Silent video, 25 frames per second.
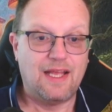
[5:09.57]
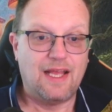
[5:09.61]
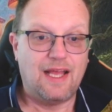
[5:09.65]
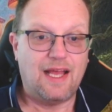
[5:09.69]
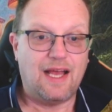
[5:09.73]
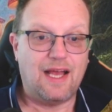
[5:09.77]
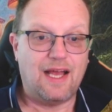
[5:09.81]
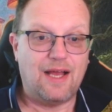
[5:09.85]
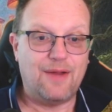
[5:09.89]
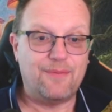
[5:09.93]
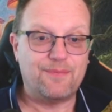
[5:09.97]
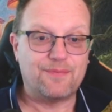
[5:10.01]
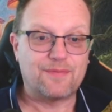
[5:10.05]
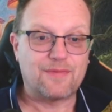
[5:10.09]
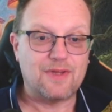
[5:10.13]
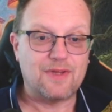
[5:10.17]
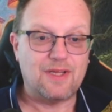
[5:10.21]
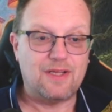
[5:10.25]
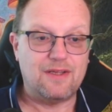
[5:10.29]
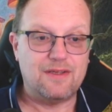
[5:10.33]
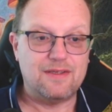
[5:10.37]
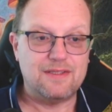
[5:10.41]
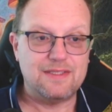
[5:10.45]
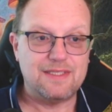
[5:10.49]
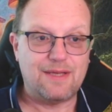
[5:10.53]
Um,
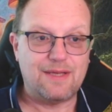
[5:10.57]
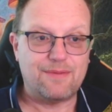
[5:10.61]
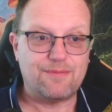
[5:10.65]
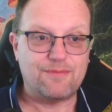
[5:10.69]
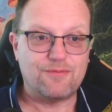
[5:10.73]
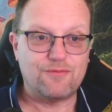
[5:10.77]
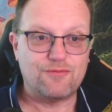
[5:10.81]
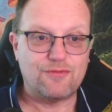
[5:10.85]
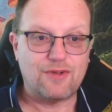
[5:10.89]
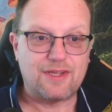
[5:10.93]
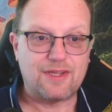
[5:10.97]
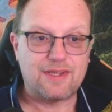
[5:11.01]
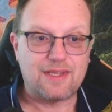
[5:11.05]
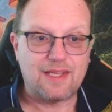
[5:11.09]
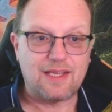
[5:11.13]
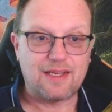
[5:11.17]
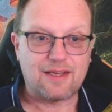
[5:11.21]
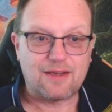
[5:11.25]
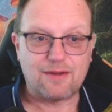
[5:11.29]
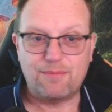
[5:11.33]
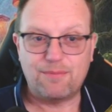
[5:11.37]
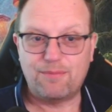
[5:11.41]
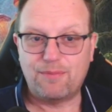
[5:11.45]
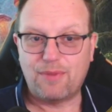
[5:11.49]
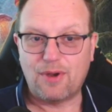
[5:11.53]
yep, red
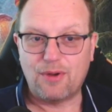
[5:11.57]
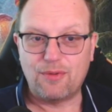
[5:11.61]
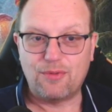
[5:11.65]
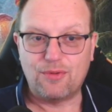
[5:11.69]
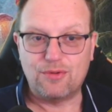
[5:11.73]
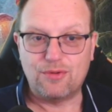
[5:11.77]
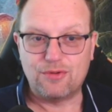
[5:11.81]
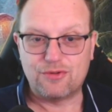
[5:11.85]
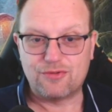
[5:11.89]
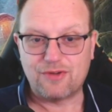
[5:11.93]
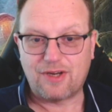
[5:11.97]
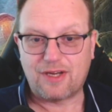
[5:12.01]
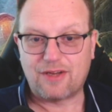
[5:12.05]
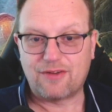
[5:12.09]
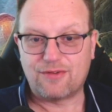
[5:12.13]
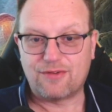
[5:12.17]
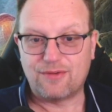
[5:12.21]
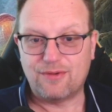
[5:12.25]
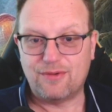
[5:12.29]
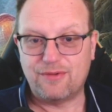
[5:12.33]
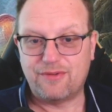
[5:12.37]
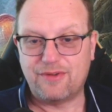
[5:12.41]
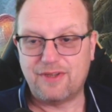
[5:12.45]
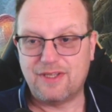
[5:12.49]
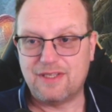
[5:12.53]
deck, bone Bonehorn
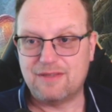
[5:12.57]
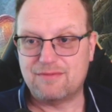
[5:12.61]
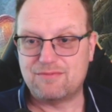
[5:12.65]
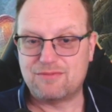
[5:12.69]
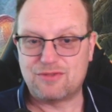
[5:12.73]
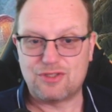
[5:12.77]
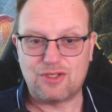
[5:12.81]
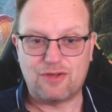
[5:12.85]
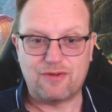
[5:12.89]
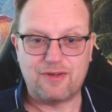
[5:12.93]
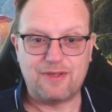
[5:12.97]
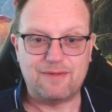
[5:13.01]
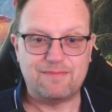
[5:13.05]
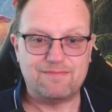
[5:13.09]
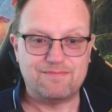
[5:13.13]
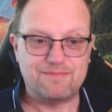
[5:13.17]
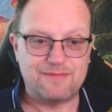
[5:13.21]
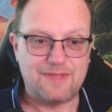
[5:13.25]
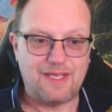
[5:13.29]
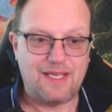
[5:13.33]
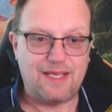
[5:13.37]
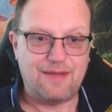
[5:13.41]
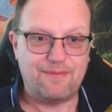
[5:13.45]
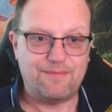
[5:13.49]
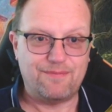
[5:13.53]
Dracosaur's here. Sorry,
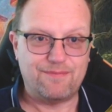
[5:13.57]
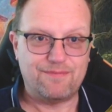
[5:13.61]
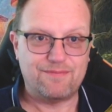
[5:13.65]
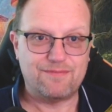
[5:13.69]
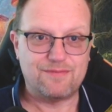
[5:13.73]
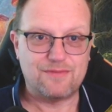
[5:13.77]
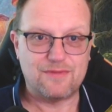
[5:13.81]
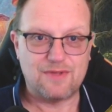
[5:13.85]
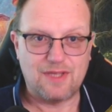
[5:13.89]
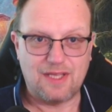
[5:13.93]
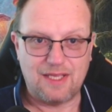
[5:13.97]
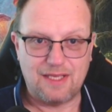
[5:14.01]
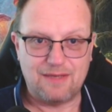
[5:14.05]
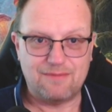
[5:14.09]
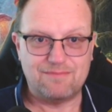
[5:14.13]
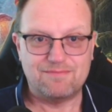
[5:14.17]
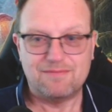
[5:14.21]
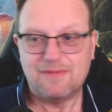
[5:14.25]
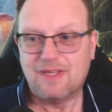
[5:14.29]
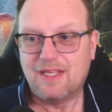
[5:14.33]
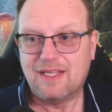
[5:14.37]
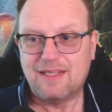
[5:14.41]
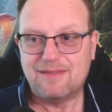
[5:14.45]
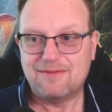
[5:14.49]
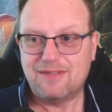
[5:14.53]
yeah, yeah,
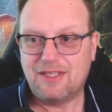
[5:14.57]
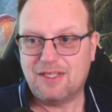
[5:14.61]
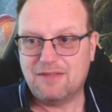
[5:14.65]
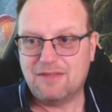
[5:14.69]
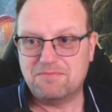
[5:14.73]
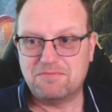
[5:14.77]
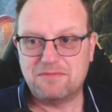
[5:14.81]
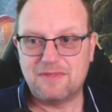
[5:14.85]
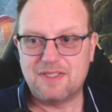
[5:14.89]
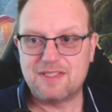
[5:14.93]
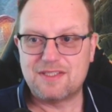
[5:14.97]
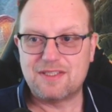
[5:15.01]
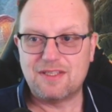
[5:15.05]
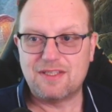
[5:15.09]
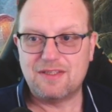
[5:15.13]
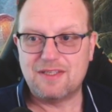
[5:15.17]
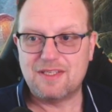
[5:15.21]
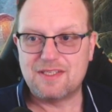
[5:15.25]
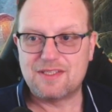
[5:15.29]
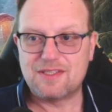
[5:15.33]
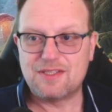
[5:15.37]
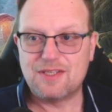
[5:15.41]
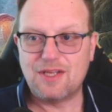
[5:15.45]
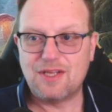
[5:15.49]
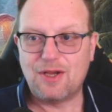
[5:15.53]
yeah. There's no,
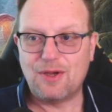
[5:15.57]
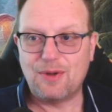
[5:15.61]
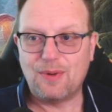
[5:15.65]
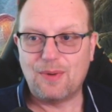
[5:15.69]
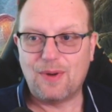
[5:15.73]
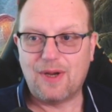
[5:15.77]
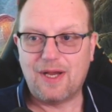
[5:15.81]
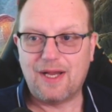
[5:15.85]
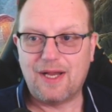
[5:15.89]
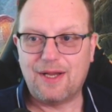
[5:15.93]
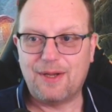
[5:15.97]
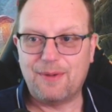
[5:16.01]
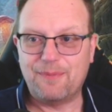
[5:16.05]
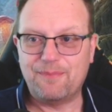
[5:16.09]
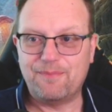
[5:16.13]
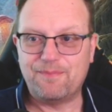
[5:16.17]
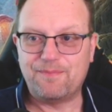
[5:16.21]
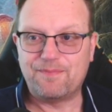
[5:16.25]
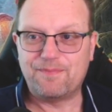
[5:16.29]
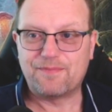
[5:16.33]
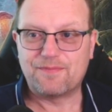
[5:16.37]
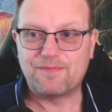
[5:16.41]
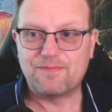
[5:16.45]
there's no um,